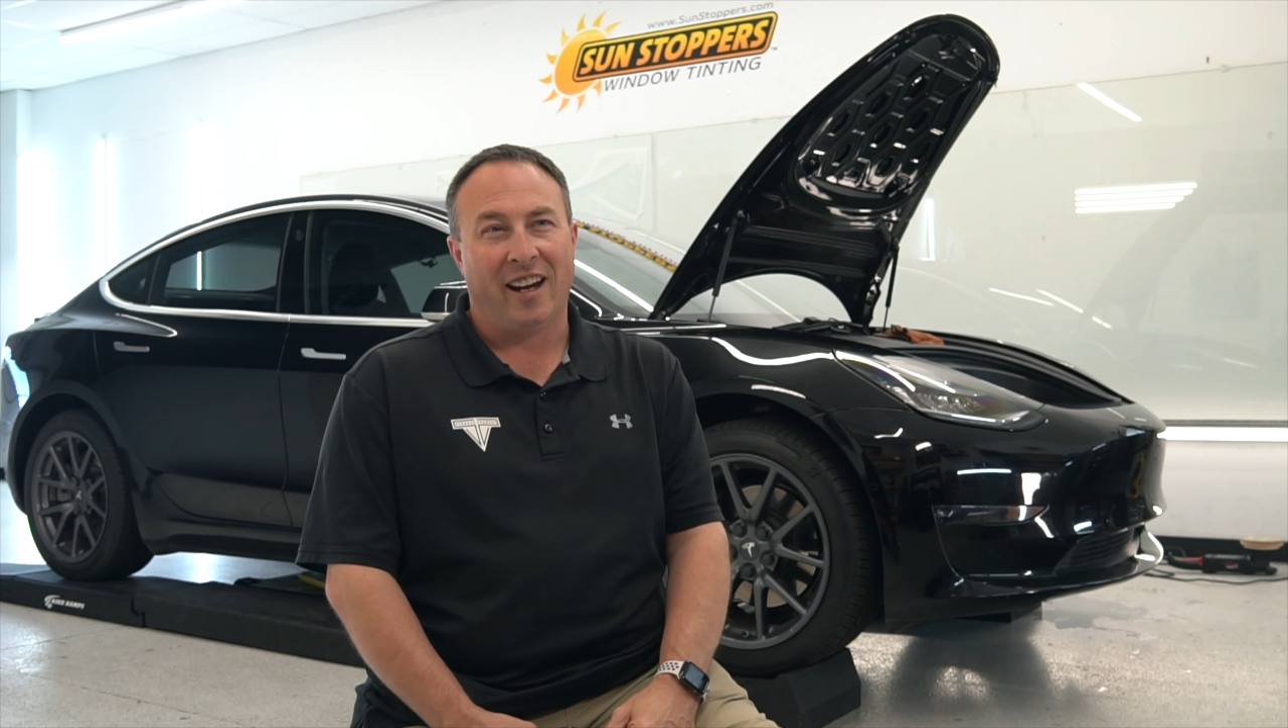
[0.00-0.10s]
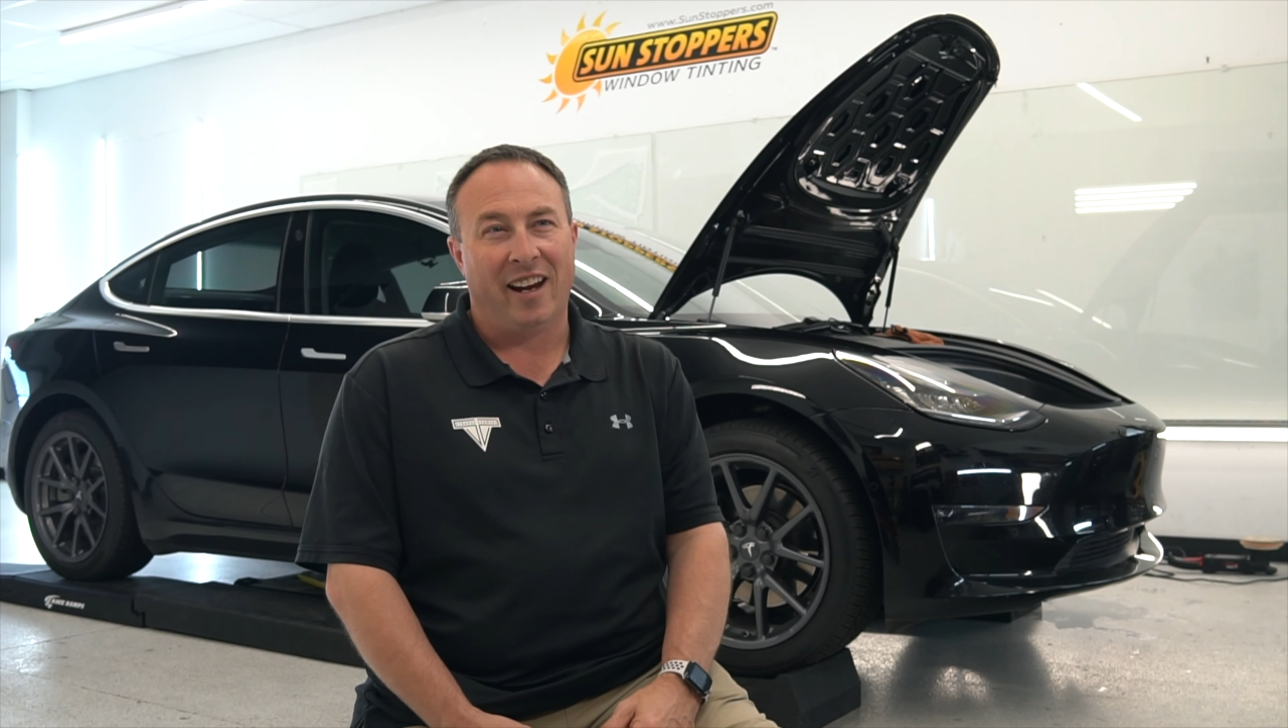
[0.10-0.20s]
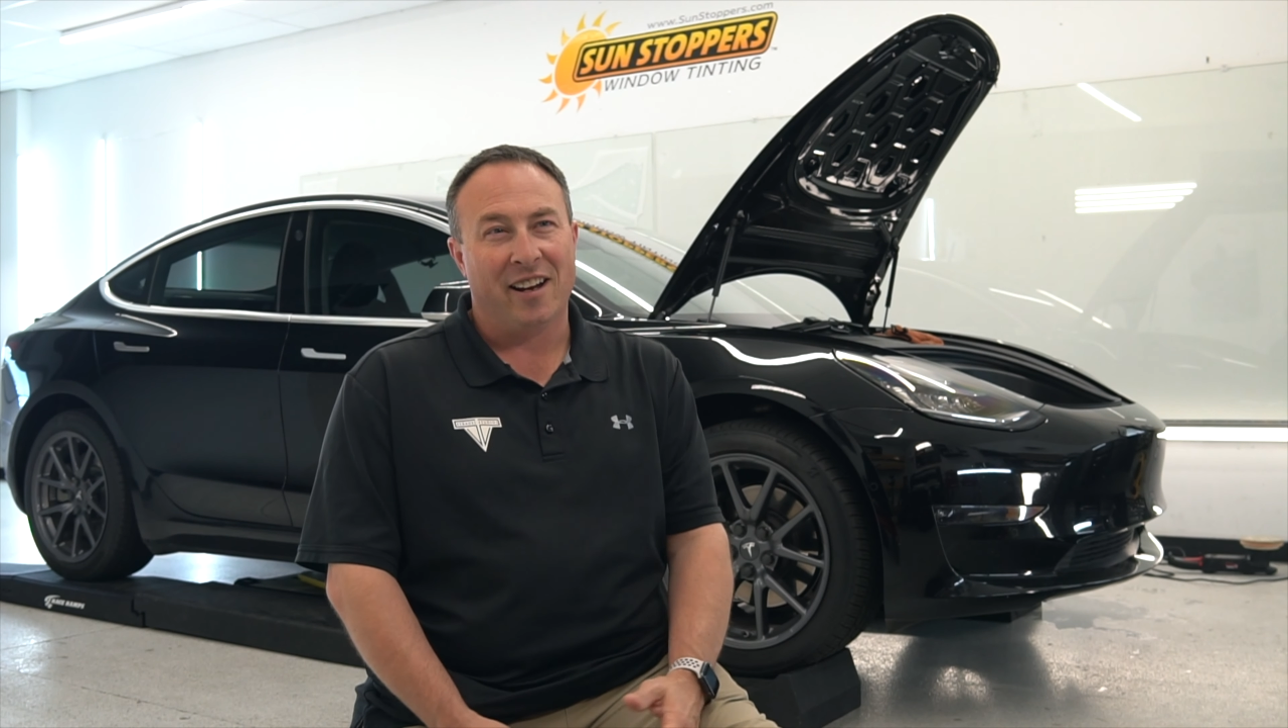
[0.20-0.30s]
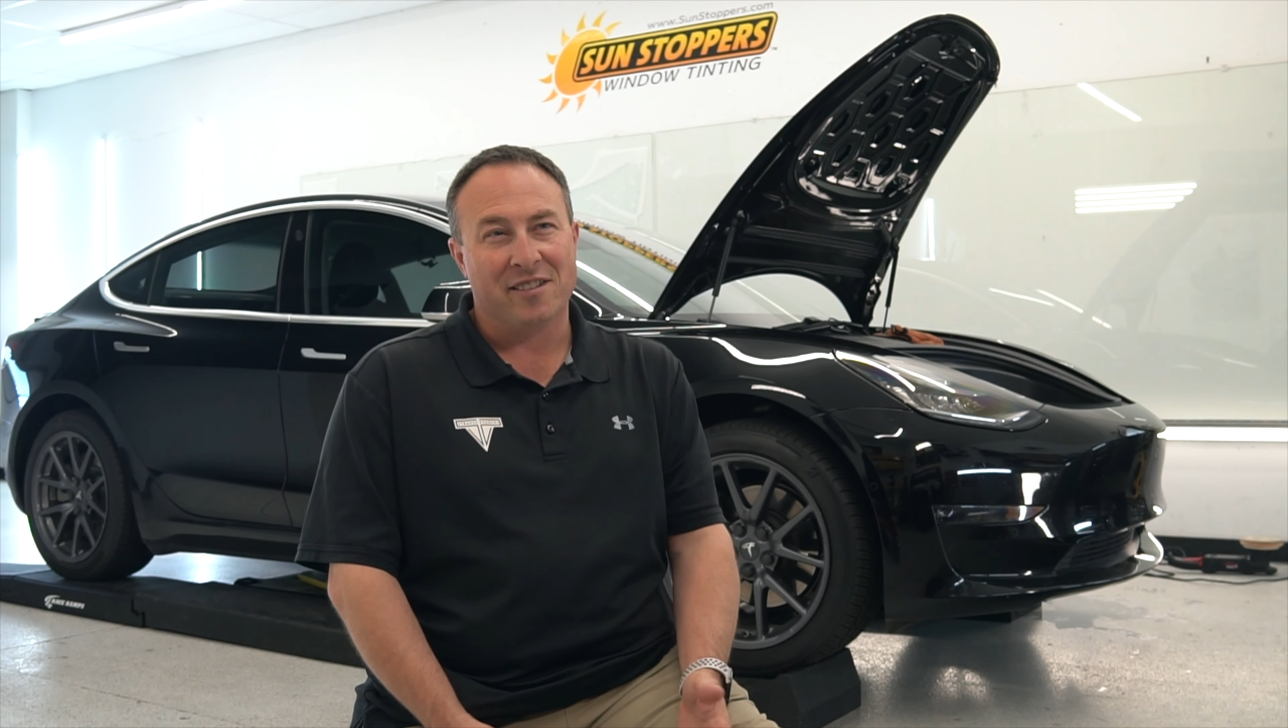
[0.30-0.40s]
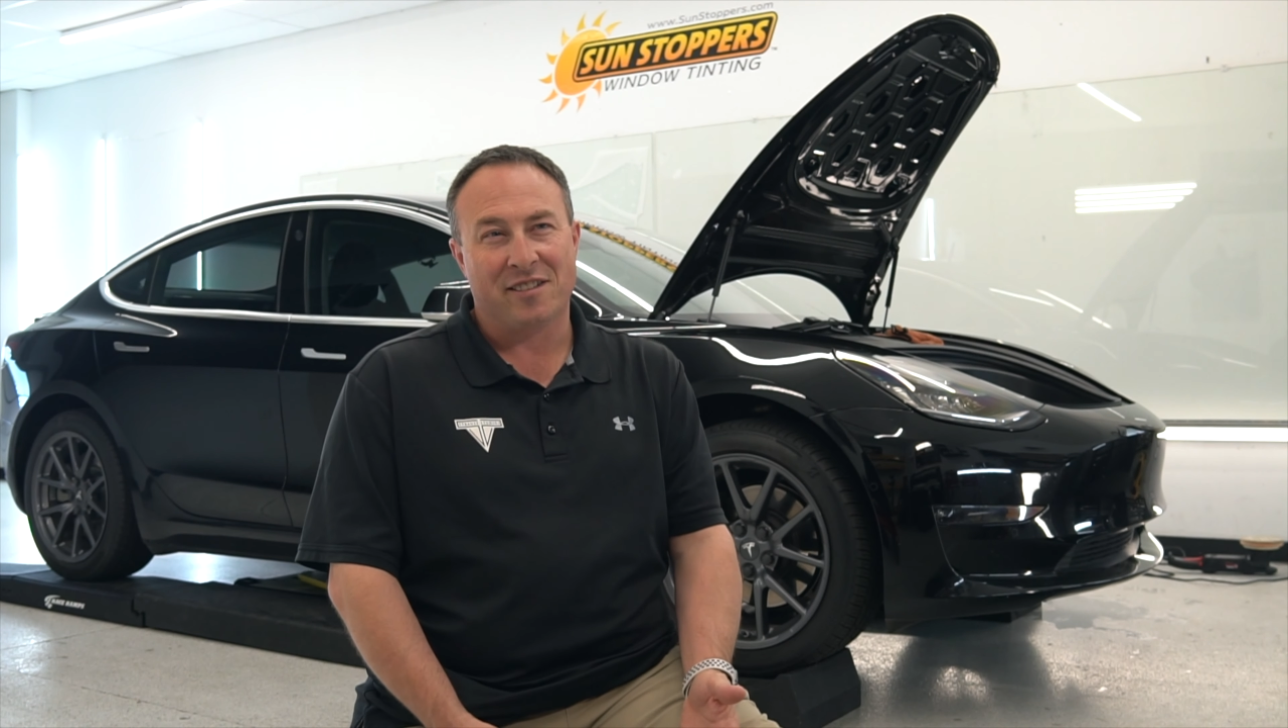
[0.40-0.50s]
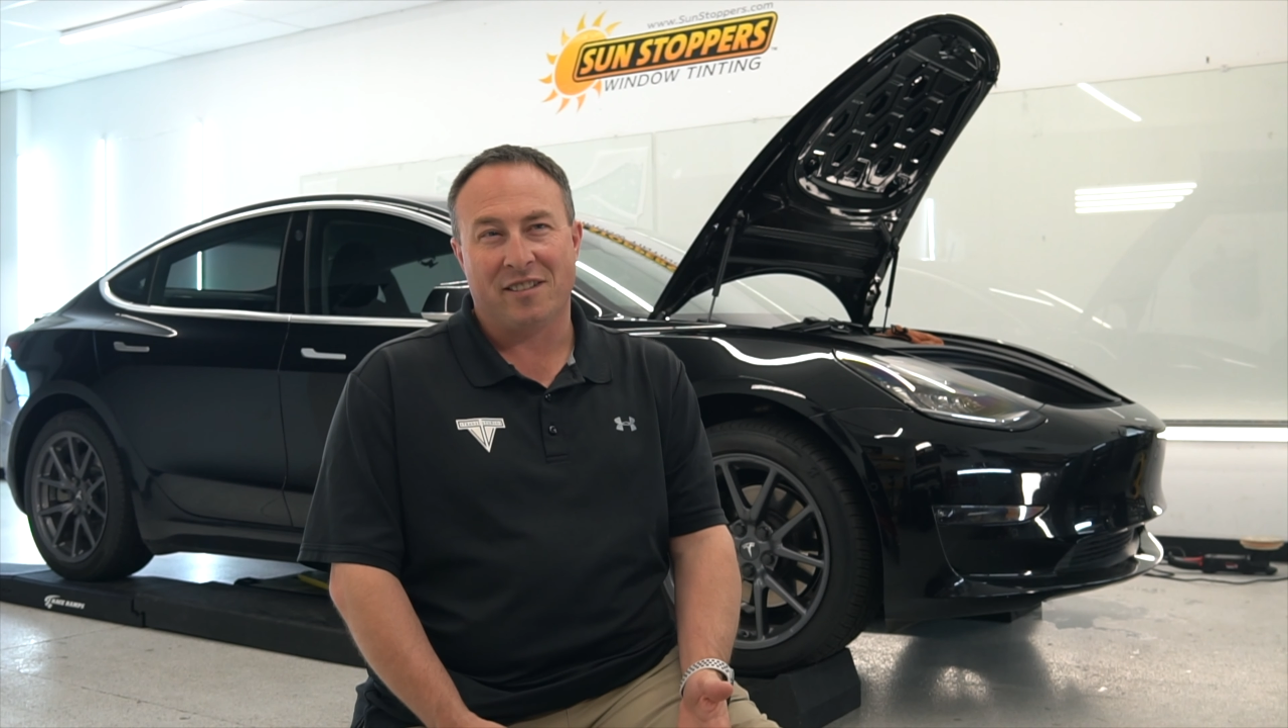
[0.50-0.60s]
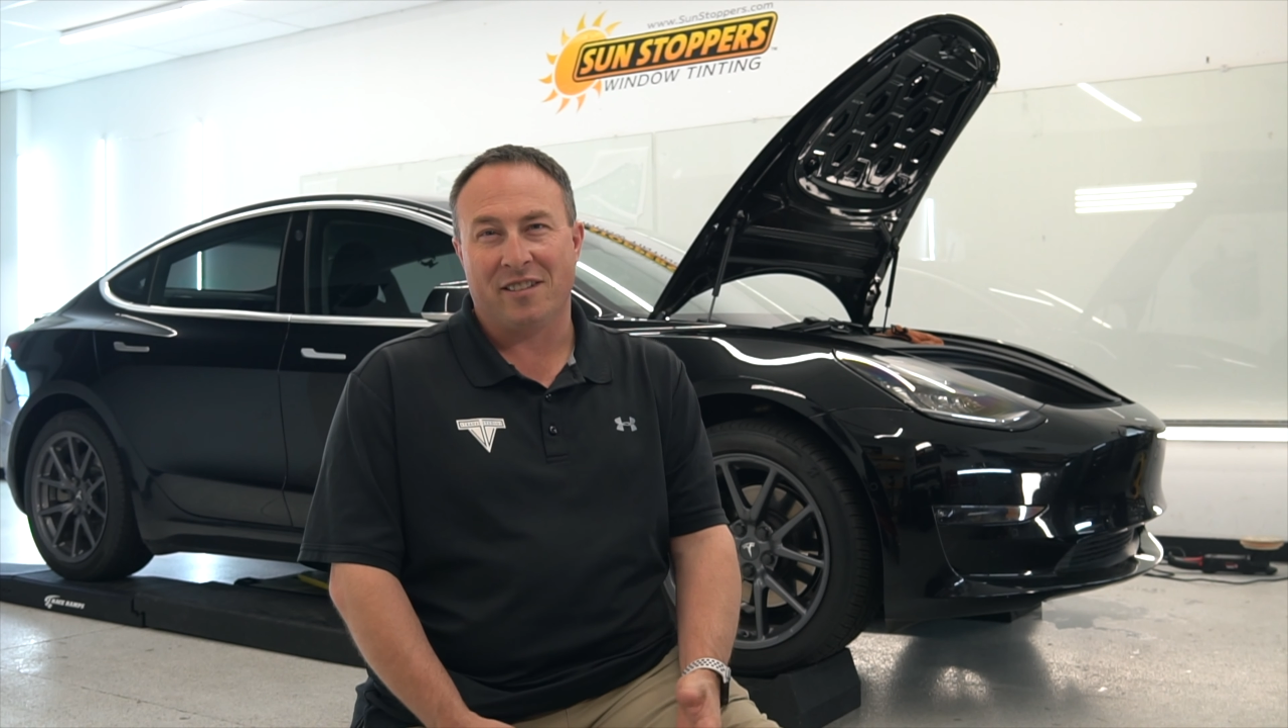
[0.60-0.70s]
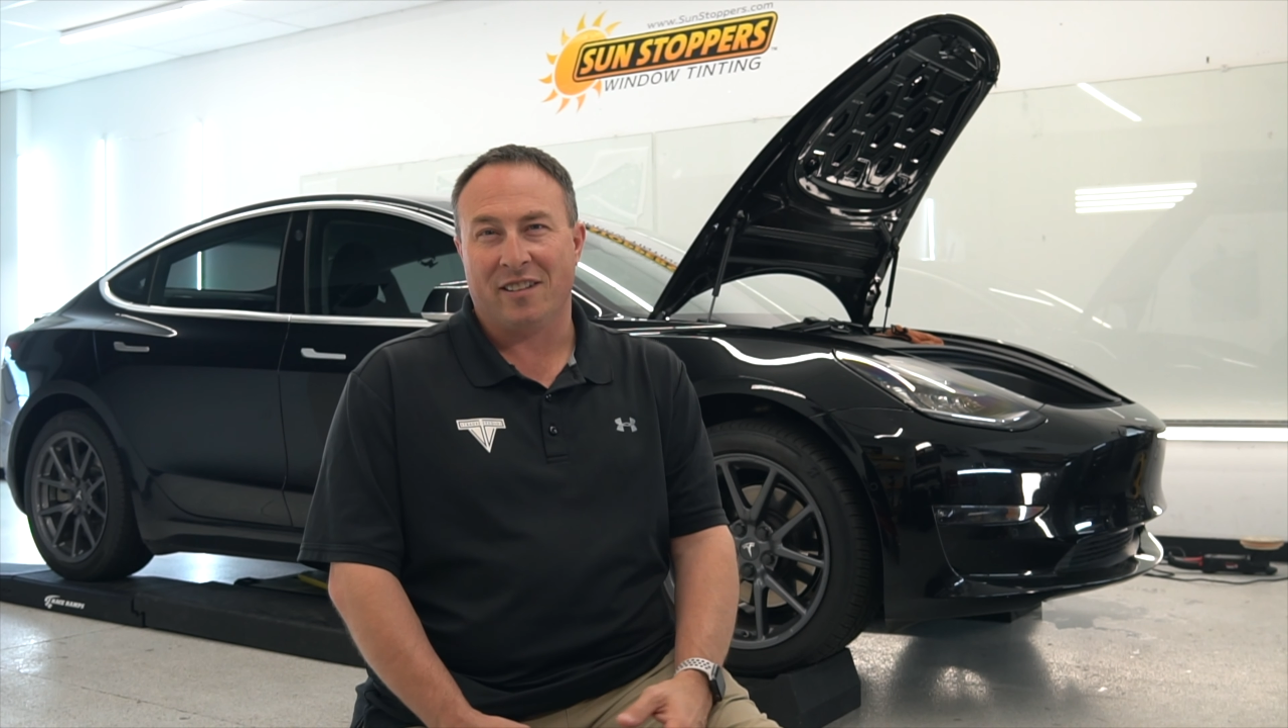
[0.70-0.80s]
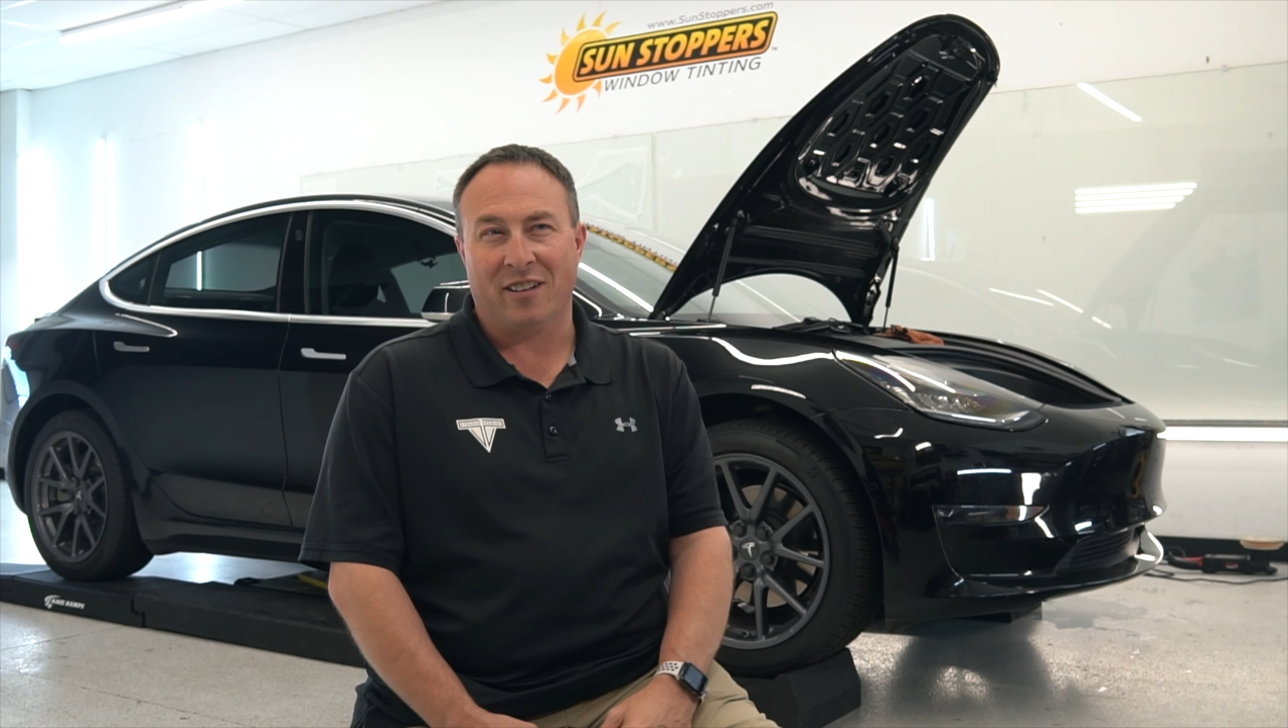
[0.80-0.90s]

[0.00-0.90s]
cans,